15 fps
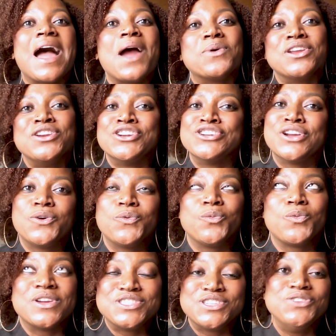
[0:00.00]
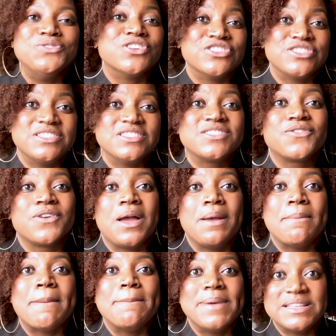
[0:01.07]
I want to rescue nurses
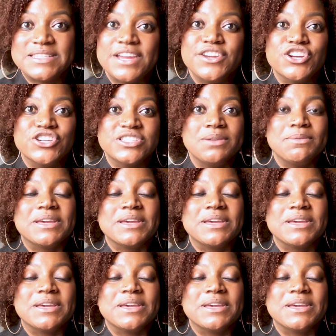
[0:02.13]
from bedside nursing,